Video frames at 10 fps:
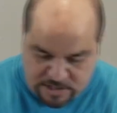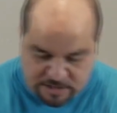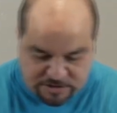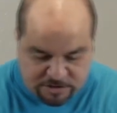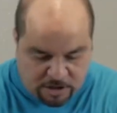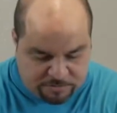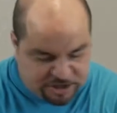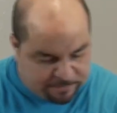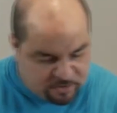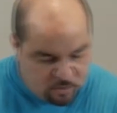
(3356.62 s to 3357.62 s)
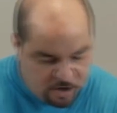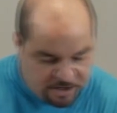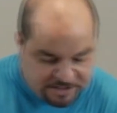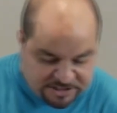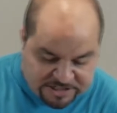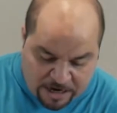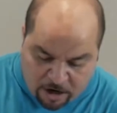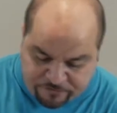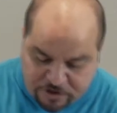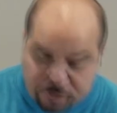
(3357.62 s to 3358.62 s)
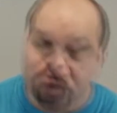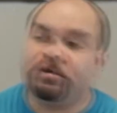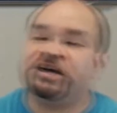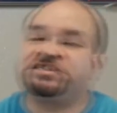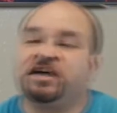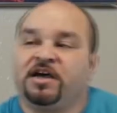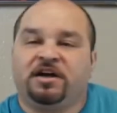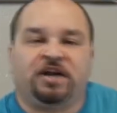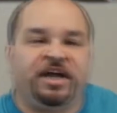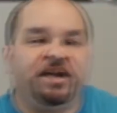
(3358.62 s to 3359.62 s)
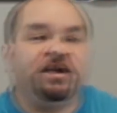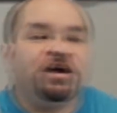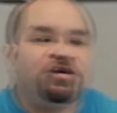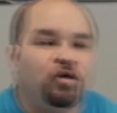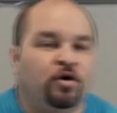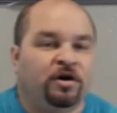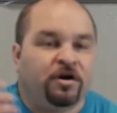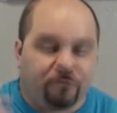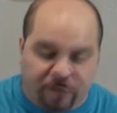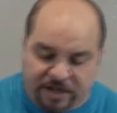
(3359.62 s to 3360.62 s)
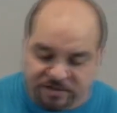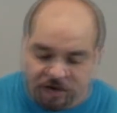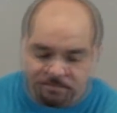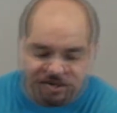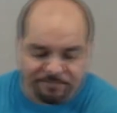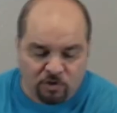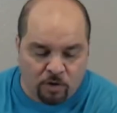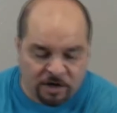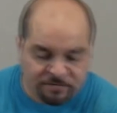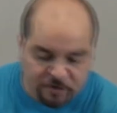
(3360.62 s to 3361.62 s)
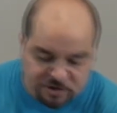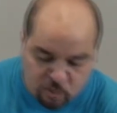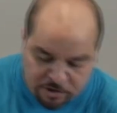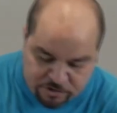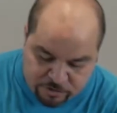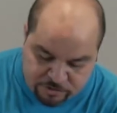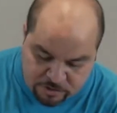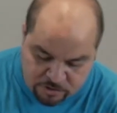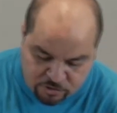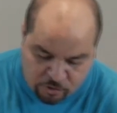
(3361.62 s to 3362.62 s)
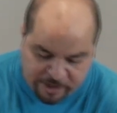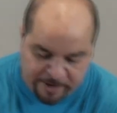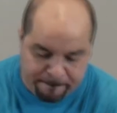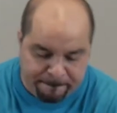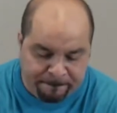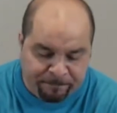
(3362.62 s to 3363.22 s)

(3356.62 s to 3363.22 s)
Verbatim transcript: In Psalm chapter 1, this is how often you must clean your feet. Psalm chapter 1, verse 1 through 3.